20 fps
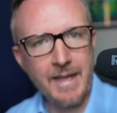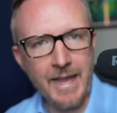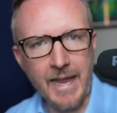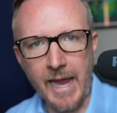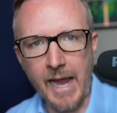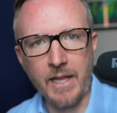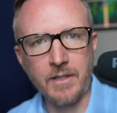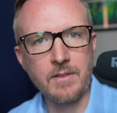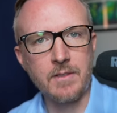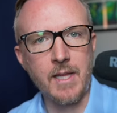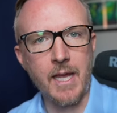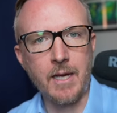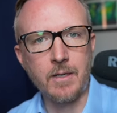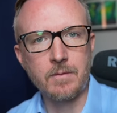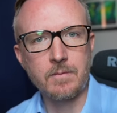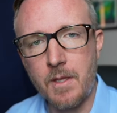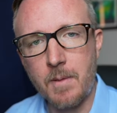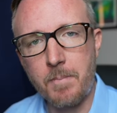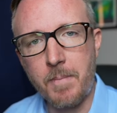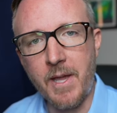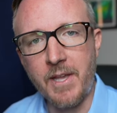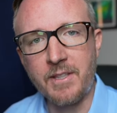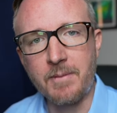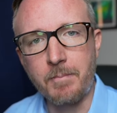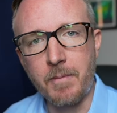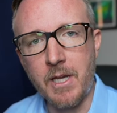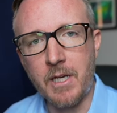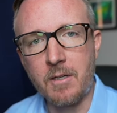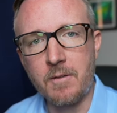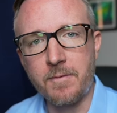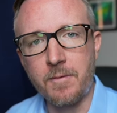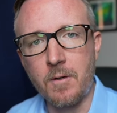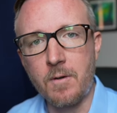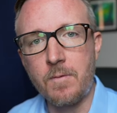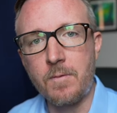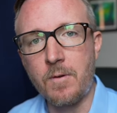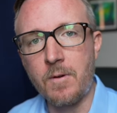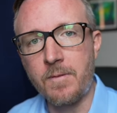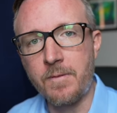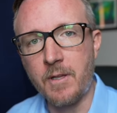hands down. The best microphone
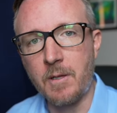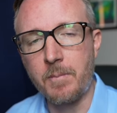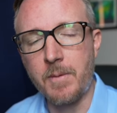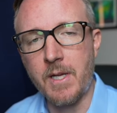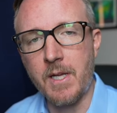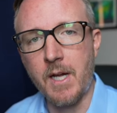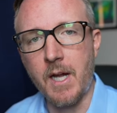for filming